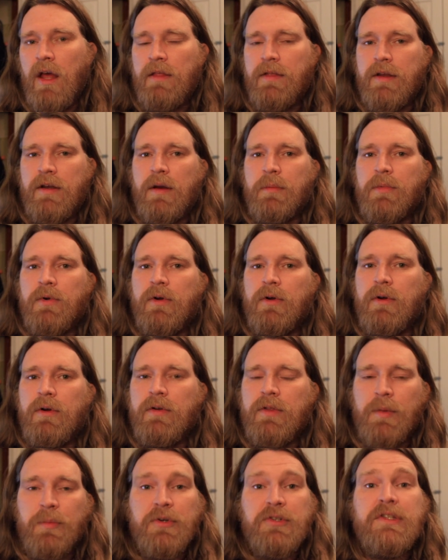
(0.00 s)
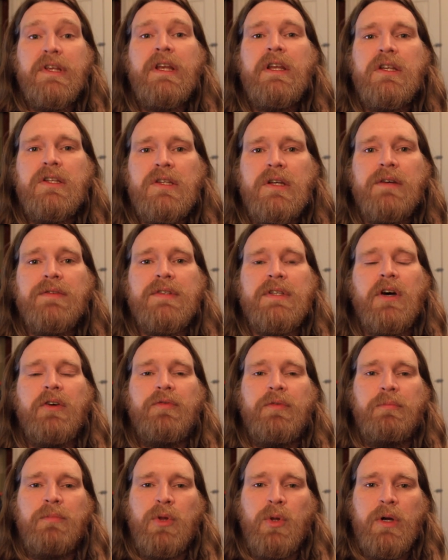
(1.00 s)
the percentage of
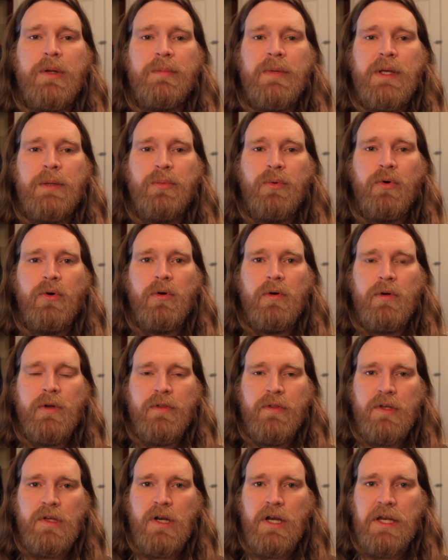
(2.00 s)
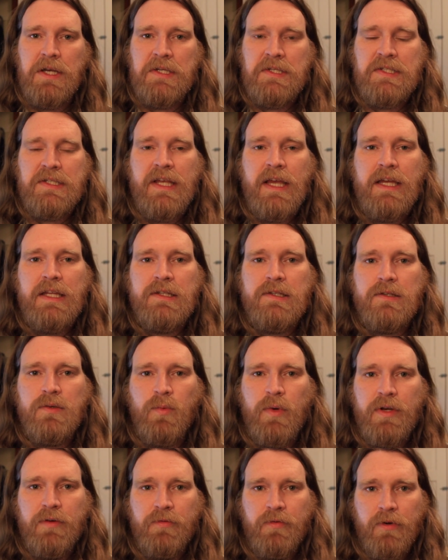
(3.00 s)
self-employed people in the United States
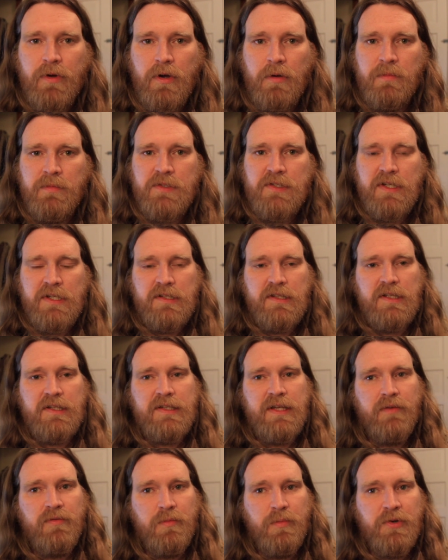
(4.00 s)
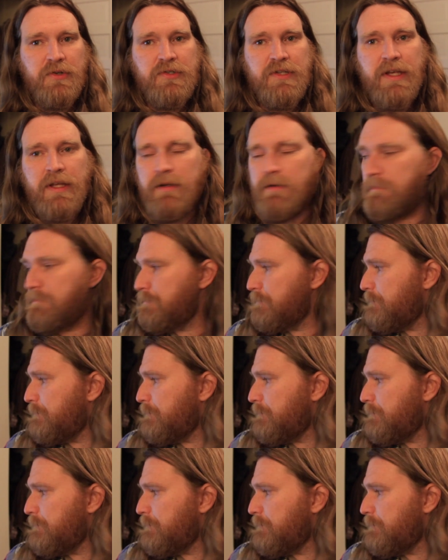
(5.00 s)
went from 67%